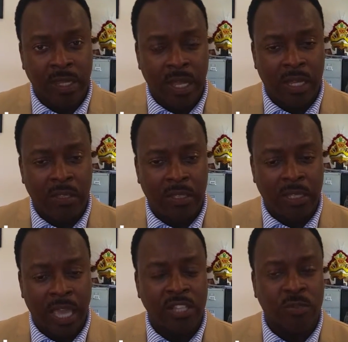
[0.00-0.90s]
And
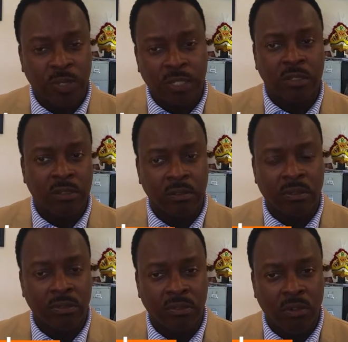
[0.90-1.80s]
the S we
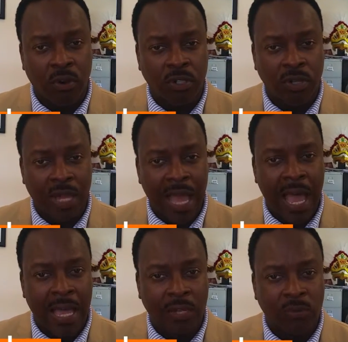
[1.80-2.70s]
thought to
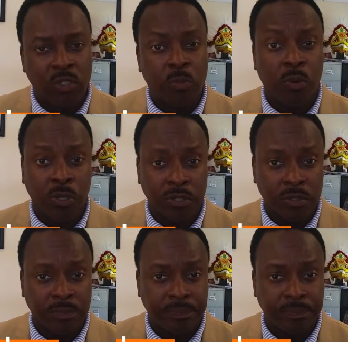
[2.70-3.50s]
add was sports.